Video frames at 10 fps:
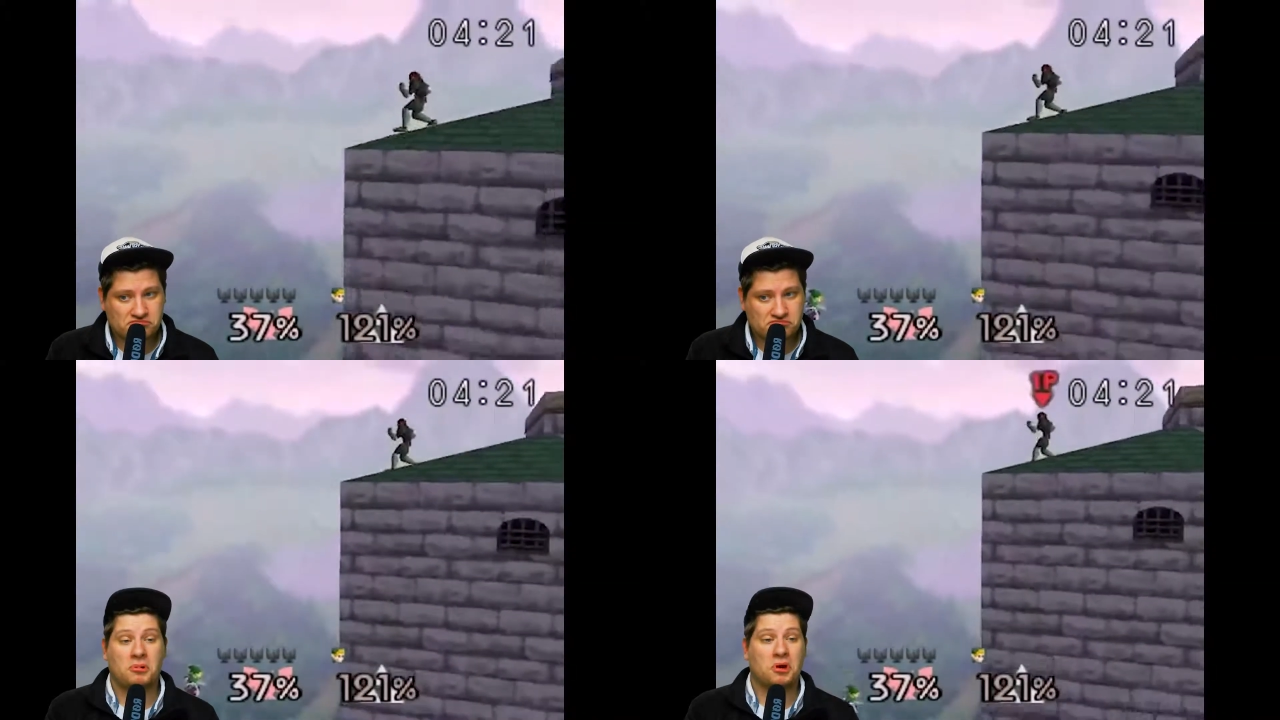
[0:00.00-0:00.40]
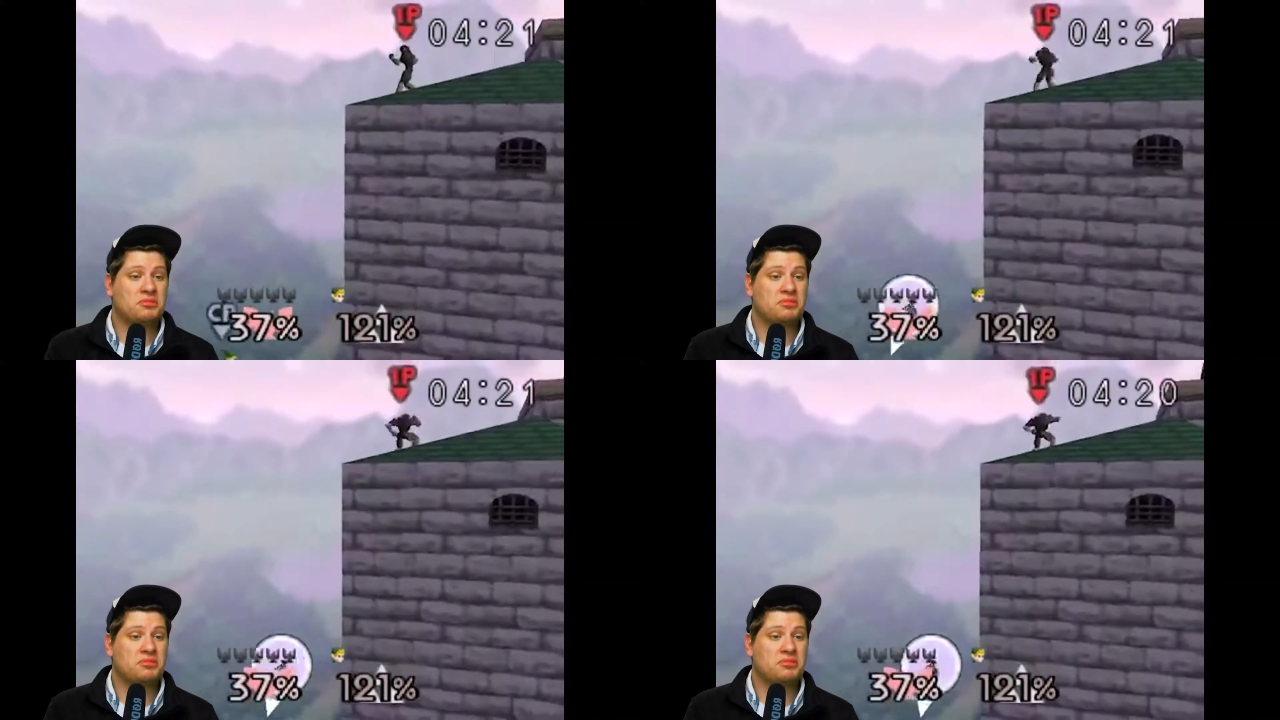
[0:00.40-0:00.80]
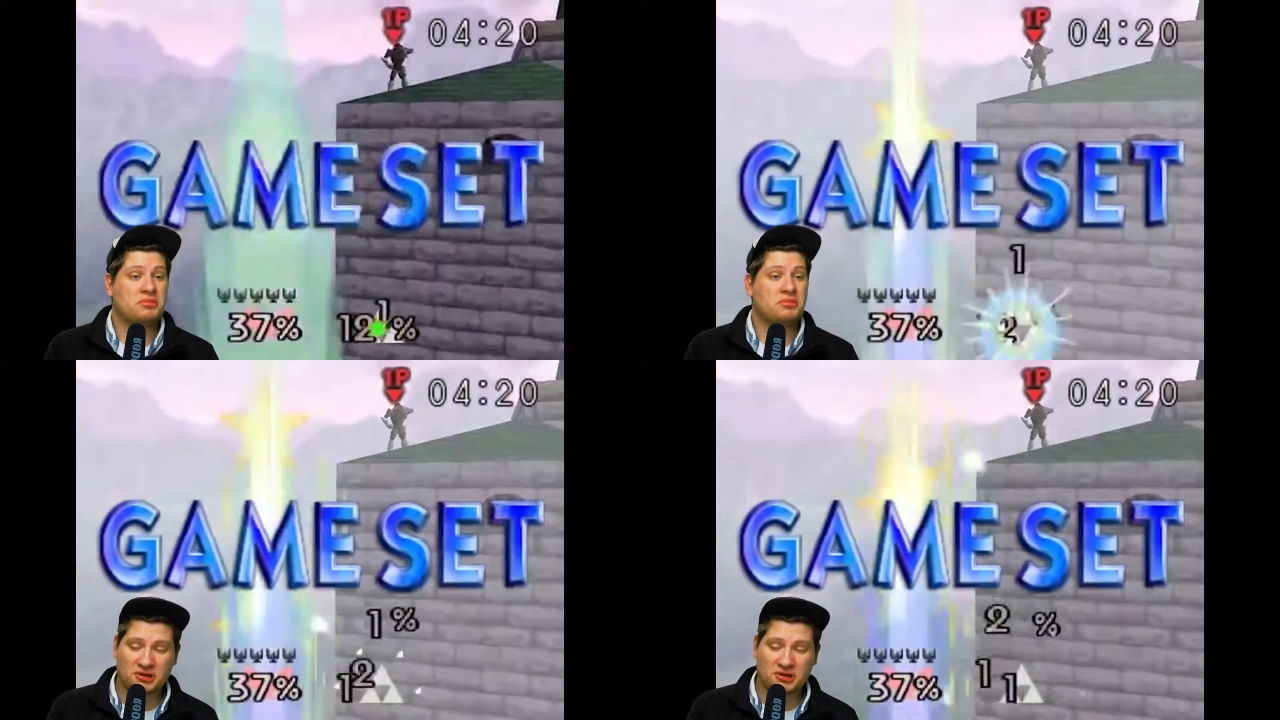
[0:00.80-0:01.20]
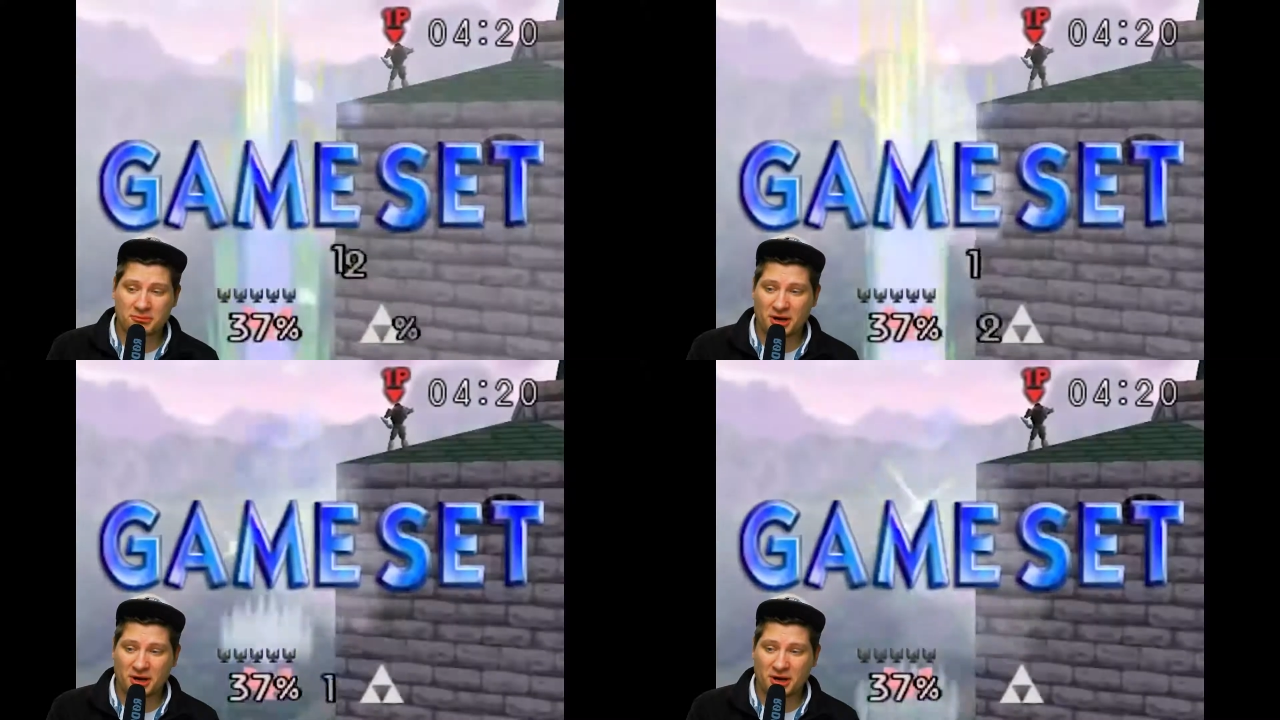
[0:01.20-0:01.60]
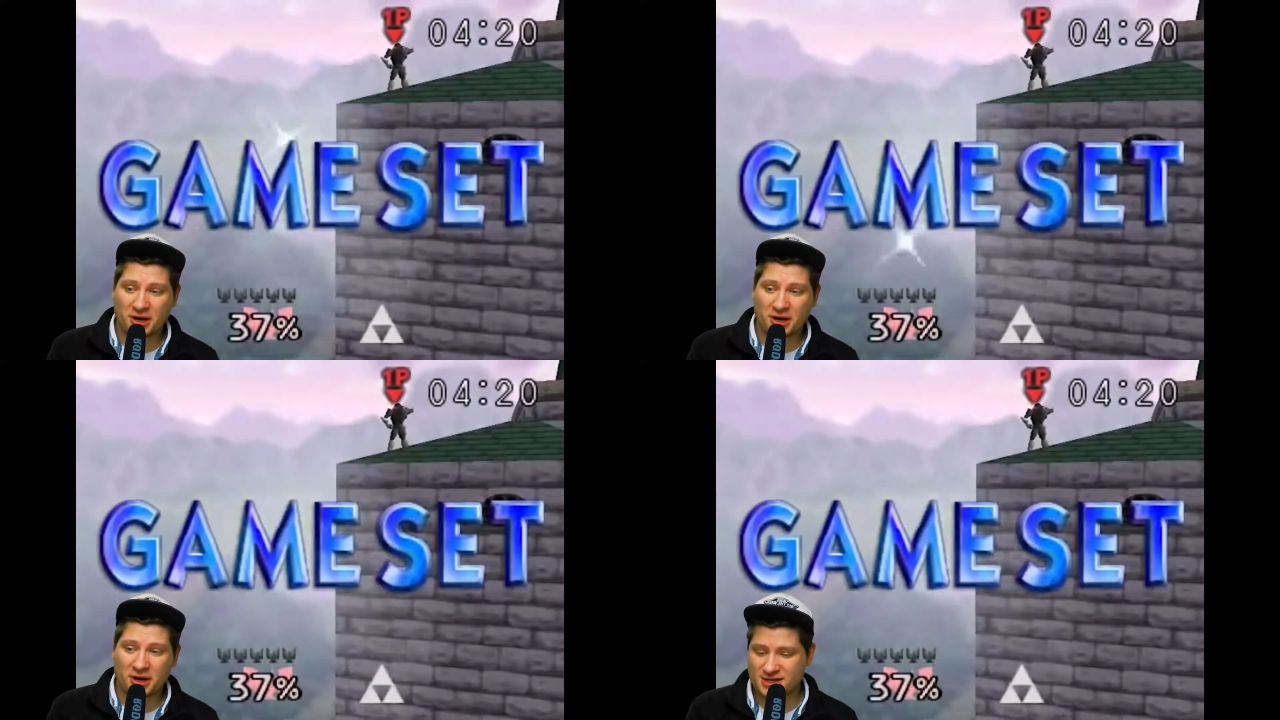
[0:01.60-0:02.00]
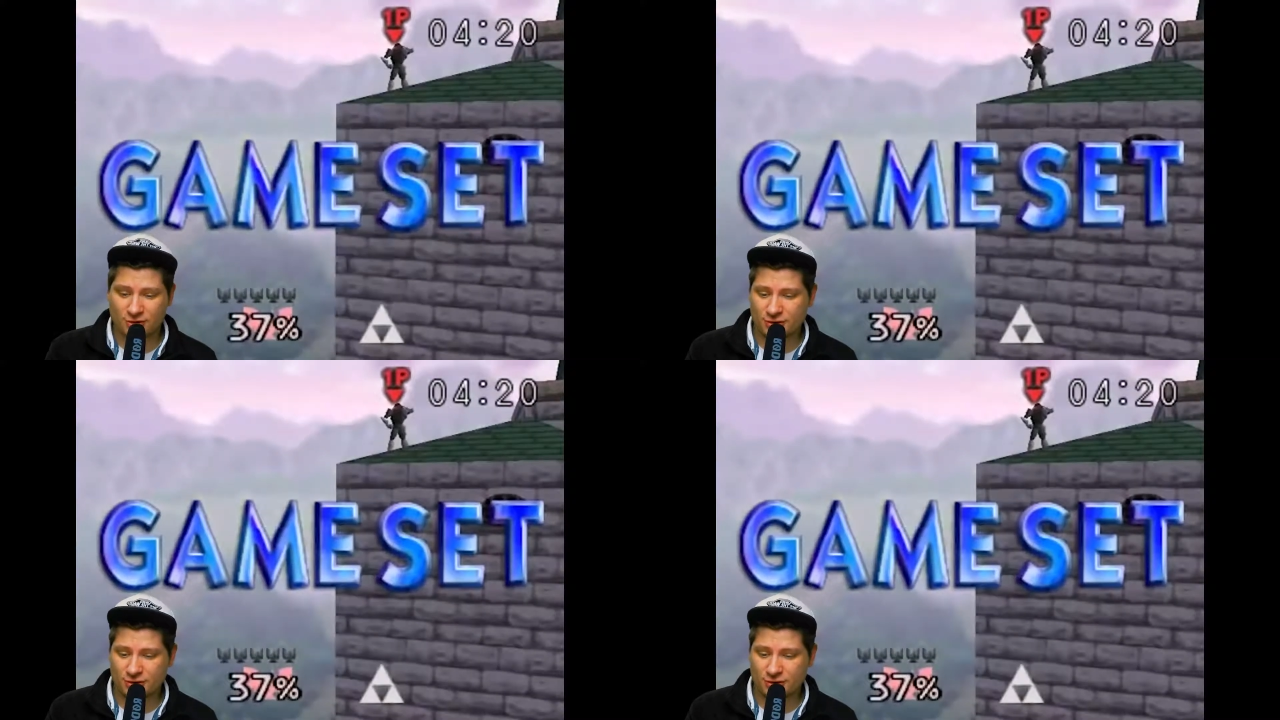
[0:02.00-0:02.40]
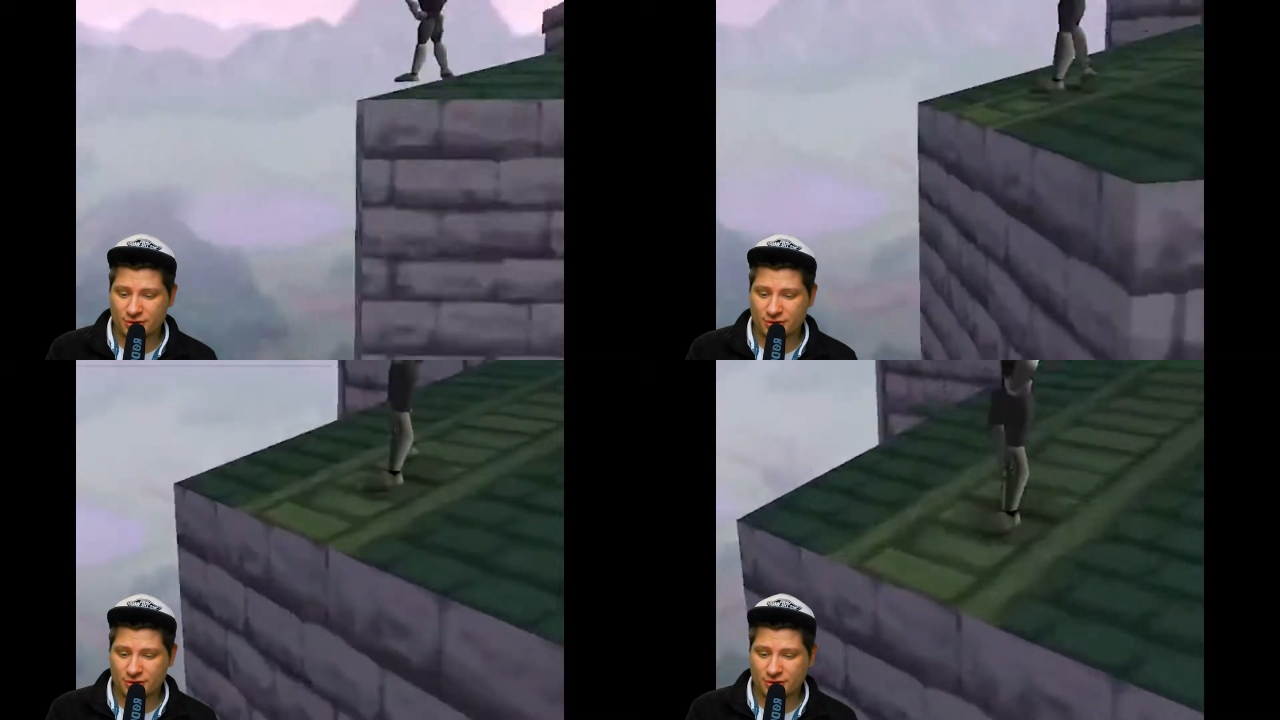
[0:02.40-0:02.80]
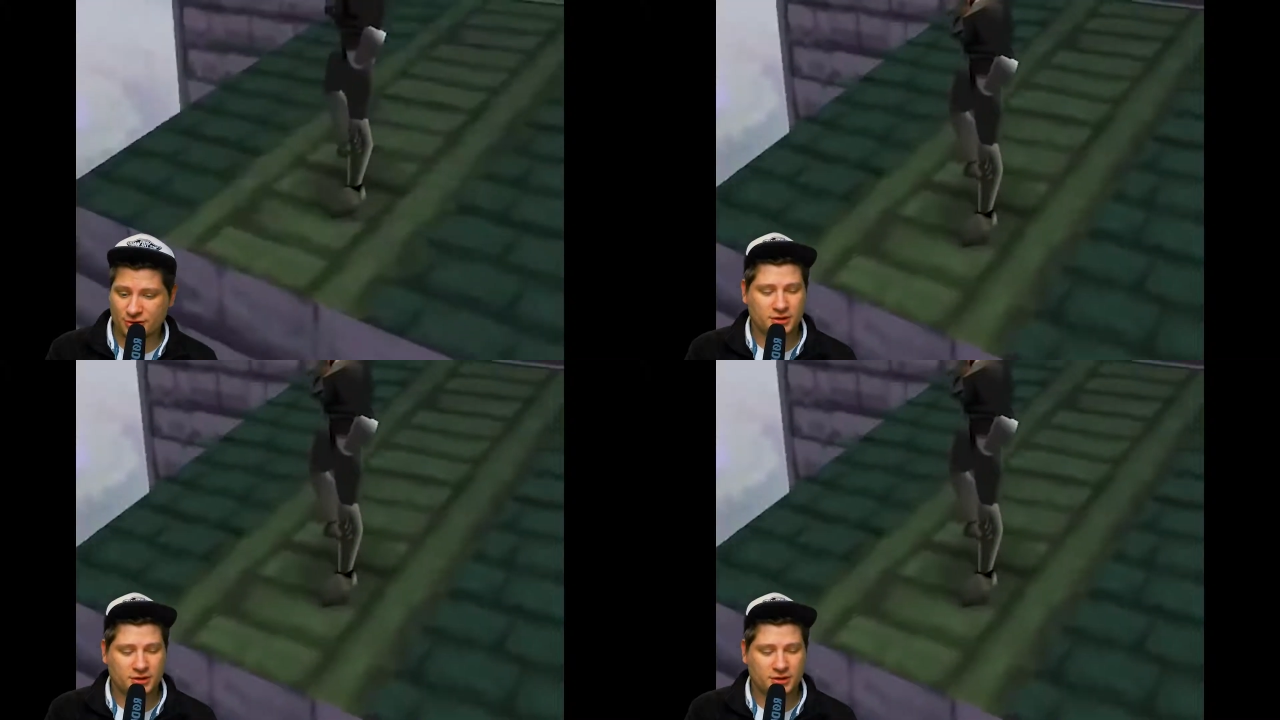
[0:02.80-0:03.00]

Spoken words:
and then I learned a lot about Ness and Earthbound, or